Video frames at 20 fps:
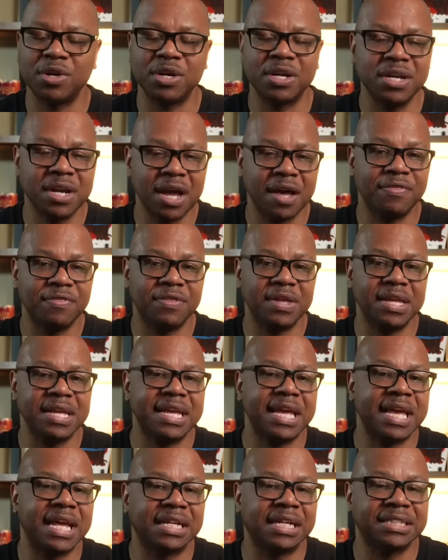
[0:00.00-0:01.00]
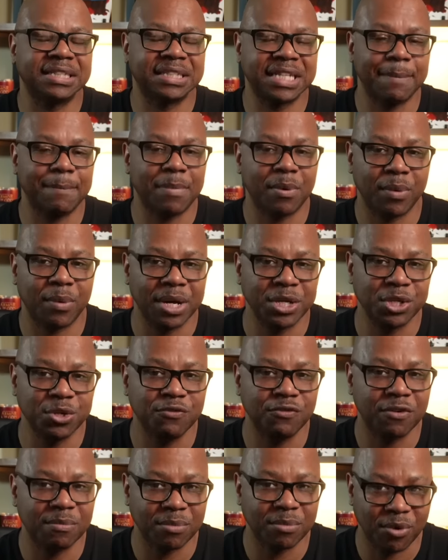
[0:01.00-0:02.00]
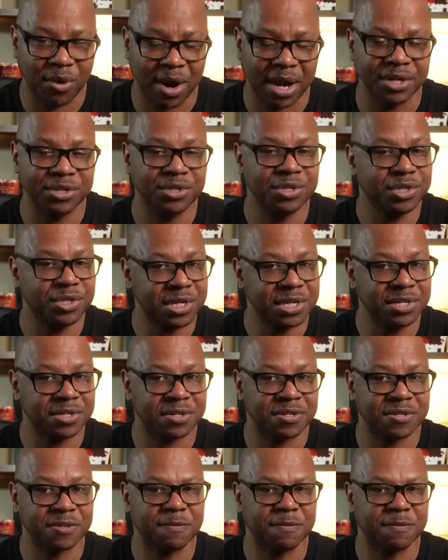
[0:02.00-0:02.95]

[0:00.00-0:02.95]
Nothing can separate you from Christ Jesus.